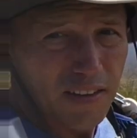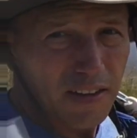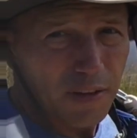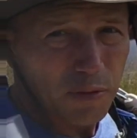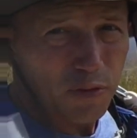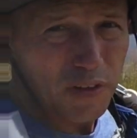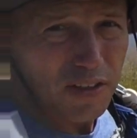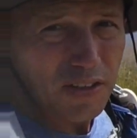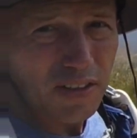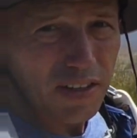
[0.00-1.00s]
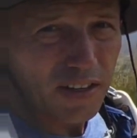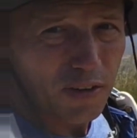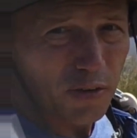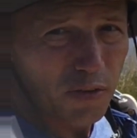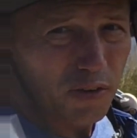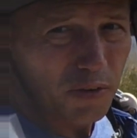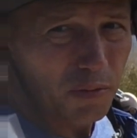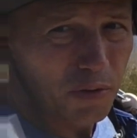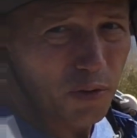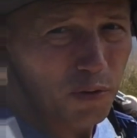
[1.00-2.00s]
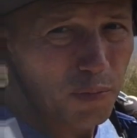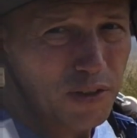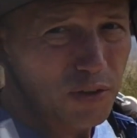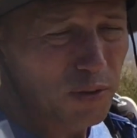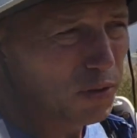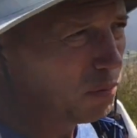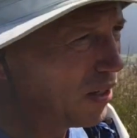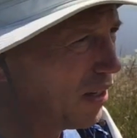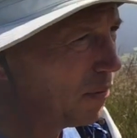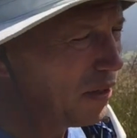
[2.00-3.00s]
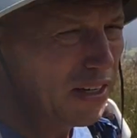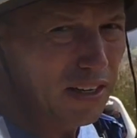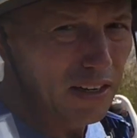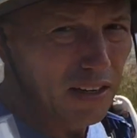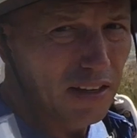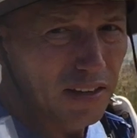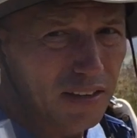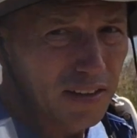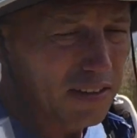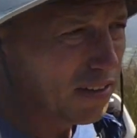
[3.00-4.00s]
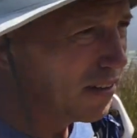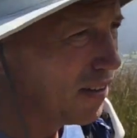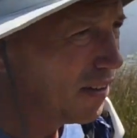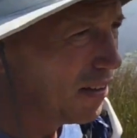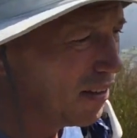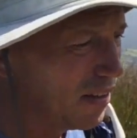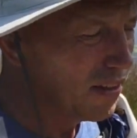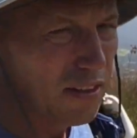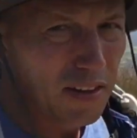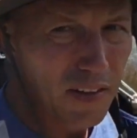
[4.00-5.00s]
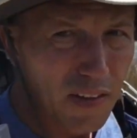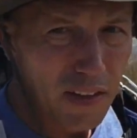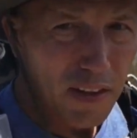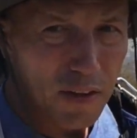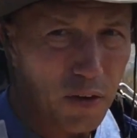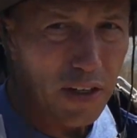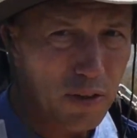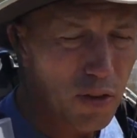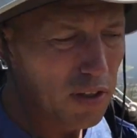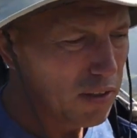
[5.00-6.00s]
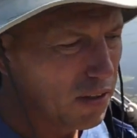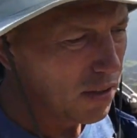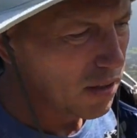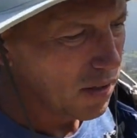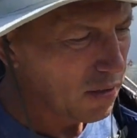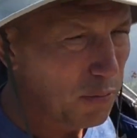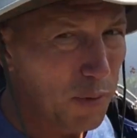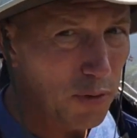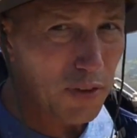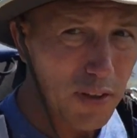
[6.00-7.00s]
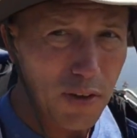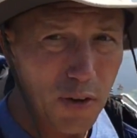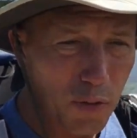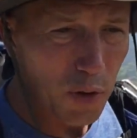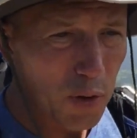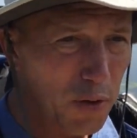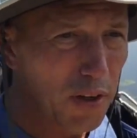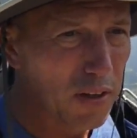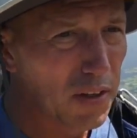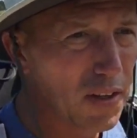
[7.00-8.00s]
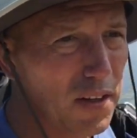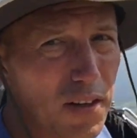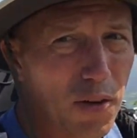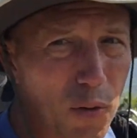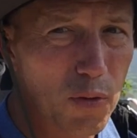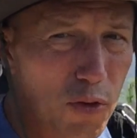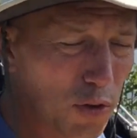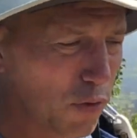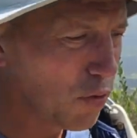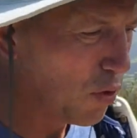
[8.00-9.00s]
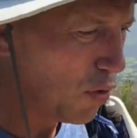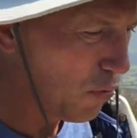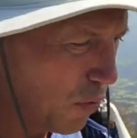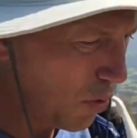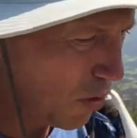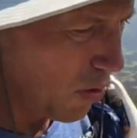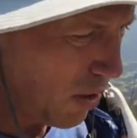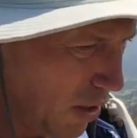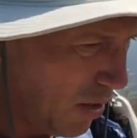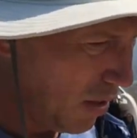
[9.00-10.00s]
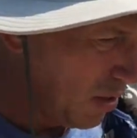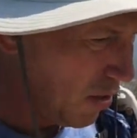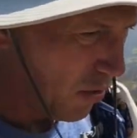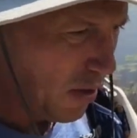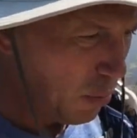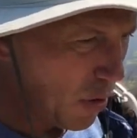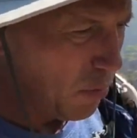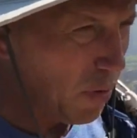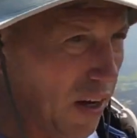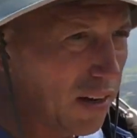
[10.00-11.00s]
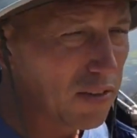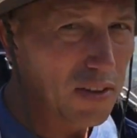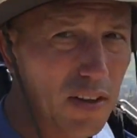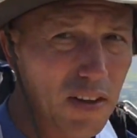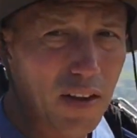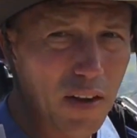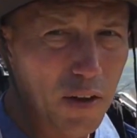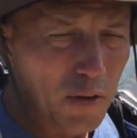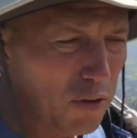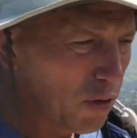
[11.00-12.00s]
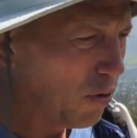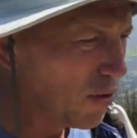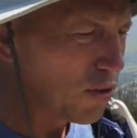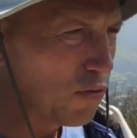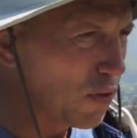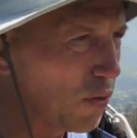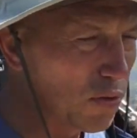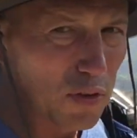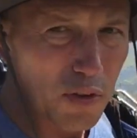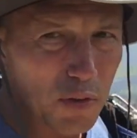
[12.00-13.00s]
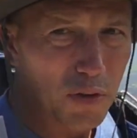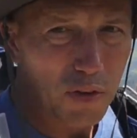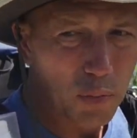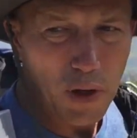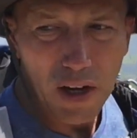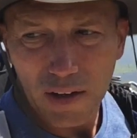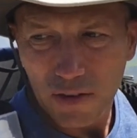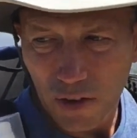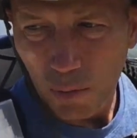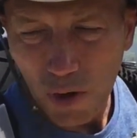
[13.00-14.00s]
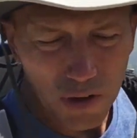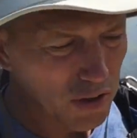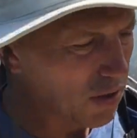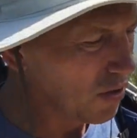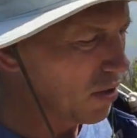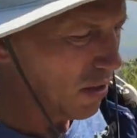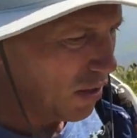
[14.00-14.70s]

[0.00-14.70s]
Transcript: the observation deck over my shoulder behind me. And green trail is mostly dirt road, you know, old service road for cranberry bogs. Gorgeous views of the bogs and the marshes.